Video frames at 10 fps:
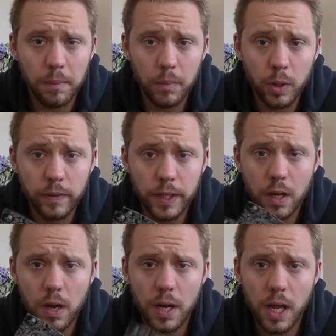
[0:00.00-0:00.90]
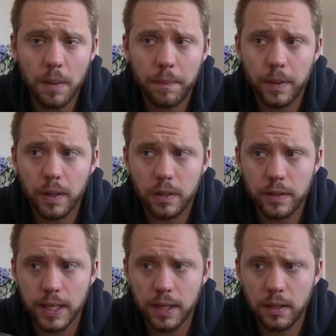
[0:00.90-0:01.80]
Moving on
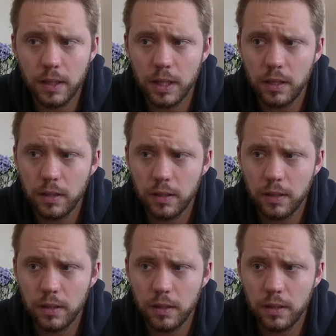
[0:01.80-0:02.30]
up, down it.